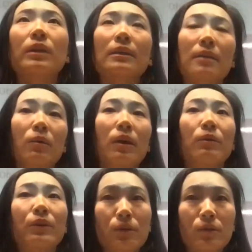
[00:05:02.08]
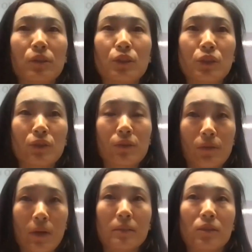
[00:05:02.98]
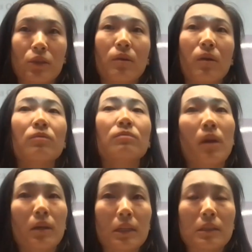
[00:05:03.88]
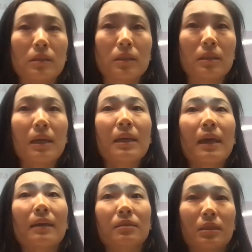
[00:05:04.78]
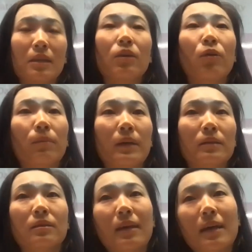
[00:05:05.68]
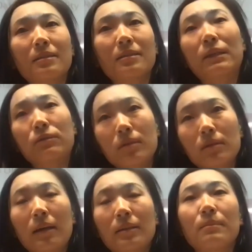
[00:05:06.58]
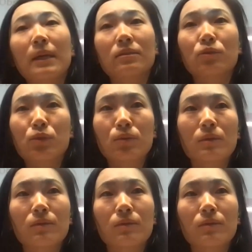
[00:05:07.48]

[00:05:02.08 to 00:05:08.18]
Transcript: enable our users to create their own monitors and SQL-based customize the rules.